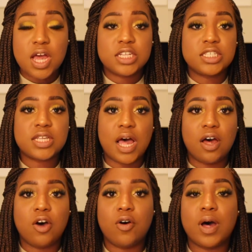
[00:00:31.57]

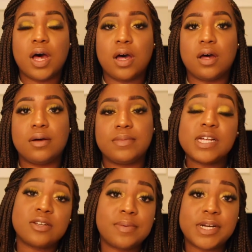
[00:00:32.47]
So
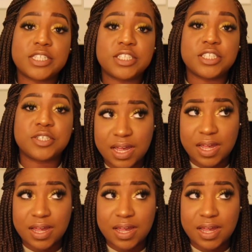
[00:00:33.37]
that's what I'm about to do.